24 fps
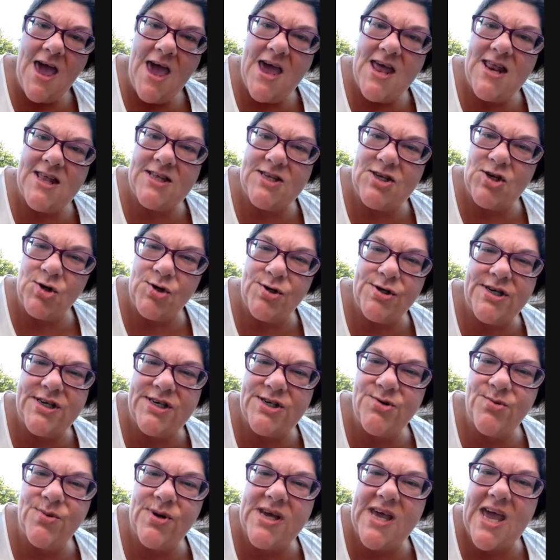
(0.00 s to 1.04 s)
and it turned
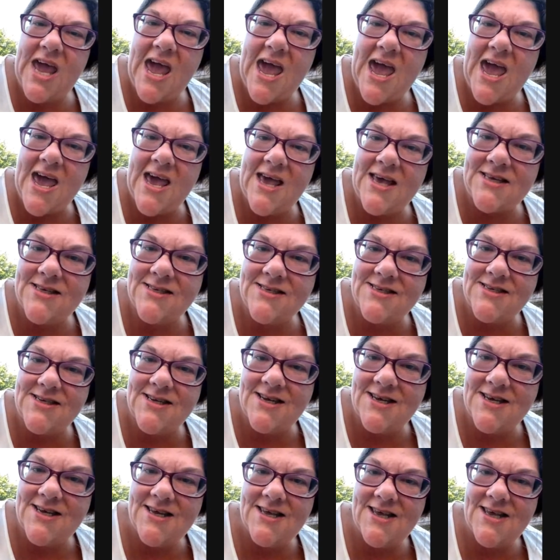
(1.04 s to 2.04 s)
into a cast.